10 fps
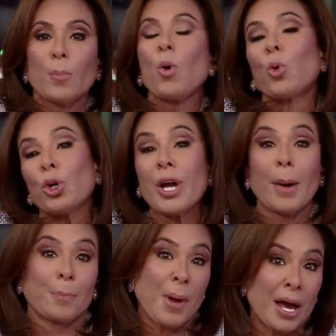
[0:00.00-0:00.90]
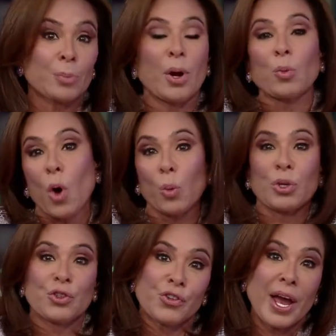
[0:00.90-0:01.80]
but we're not bound by what
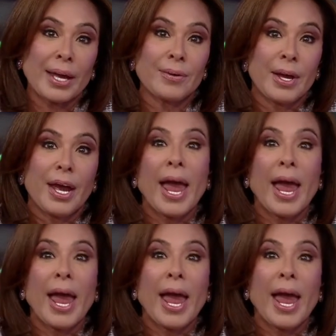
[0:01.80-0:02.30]
we said,